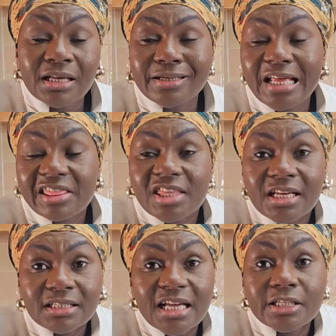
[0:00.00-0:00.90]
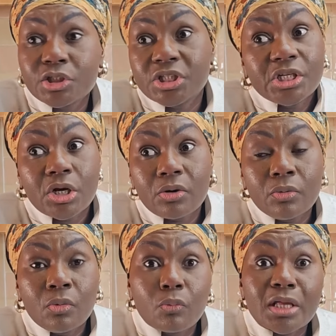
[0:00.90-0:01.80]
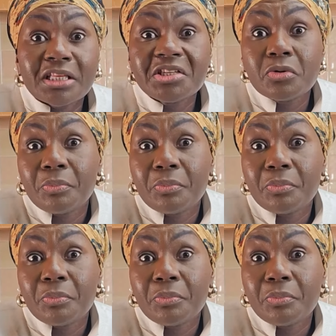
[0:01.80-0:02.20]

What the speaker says: The thing that you know, whether you're